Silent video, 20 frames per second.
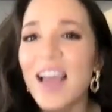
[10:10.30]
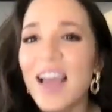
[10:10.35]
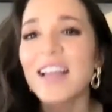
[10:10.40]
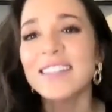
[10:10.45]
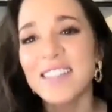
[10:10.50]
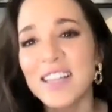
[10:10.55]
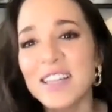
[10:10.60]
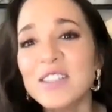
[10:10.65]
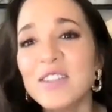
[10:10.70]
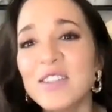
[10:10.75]

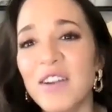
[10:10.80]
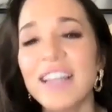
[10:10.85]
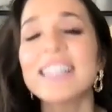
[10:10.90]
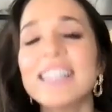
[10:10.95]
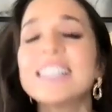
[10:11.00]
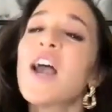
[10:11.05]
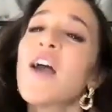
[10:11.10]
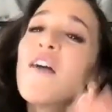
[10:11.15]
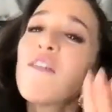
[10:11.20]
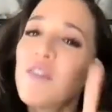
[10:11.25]
That sounds
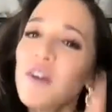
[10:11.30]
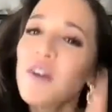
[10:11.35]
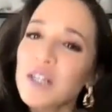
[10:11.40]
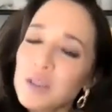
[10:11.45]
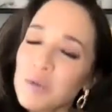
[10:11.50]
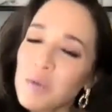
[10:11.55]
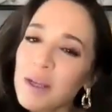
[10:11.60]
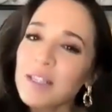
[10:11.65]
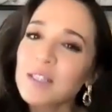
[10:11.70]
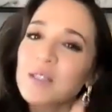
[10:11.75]
very nice.
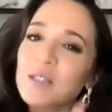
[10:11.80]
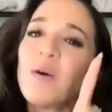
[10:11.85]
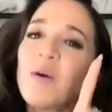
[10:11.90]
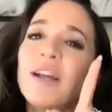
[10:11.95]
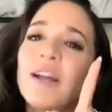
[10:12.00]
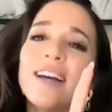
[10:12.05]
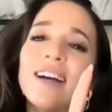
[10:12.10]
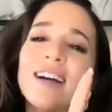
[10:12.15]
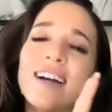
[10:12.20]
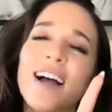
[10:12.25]
First place
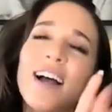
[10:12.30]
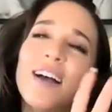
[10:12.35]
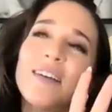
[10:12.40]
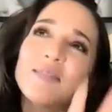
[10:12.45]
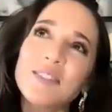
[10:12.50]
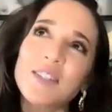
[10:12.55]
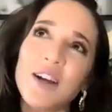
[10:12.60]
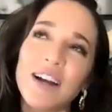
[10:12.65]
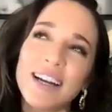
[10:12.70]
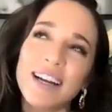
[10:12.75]
won
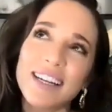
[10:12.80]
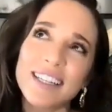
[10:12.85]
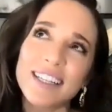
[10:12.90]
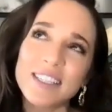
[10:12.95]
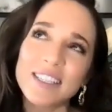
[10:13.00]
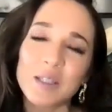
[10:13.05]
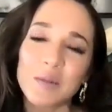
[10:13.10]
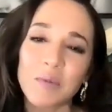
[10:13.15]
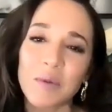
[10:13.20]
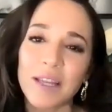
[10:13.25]
I'm sorry, I
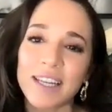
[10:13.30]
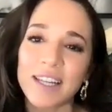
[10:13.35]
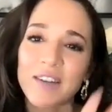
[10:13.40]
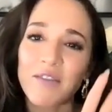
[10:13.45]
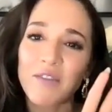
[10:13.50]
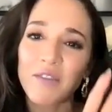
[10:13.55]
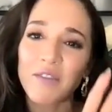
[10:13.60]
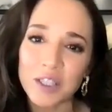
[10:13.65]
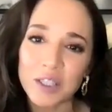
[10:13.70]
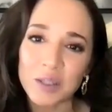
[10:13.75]
didn't explain
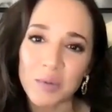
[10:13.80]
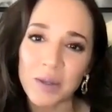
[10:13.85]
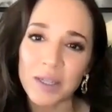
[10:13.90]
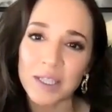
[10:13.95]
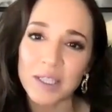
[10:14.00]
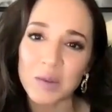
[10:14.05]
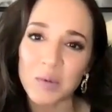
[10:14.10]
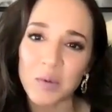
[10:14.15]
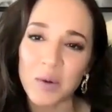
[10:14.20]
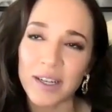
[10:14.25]
it. First
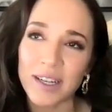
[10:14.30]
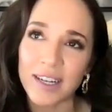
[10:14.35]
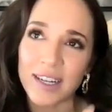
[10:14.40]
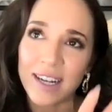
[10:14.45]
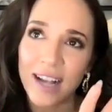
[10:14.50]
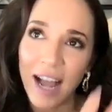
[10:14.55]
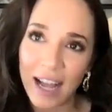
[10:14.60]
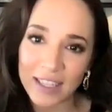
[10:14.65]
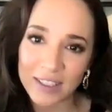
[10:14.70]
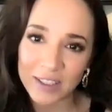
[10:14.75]
place won
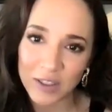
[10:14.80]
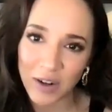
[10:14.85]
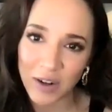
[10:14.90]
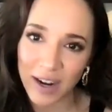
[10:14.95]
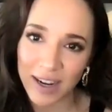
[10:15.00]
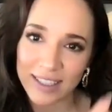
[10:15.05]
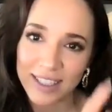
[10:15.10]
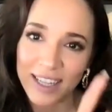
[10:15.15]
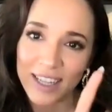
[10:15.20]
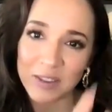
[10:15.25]
a
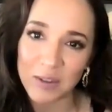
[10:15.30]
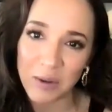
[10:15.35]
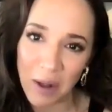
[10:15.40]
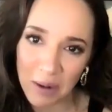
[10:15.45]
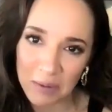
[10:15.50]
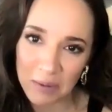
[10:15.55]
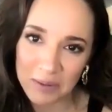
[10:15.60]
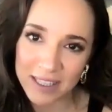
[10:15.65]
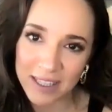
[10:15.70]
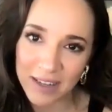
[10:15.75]
contract. That's
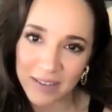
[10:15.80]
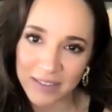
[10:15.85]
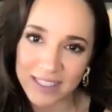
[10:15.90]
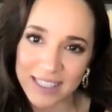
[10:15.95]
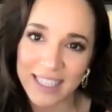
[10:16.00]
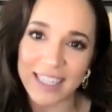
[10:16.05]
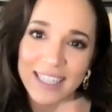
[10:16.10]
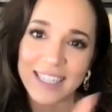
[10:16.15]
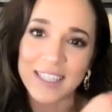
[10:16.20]
why I was devastated.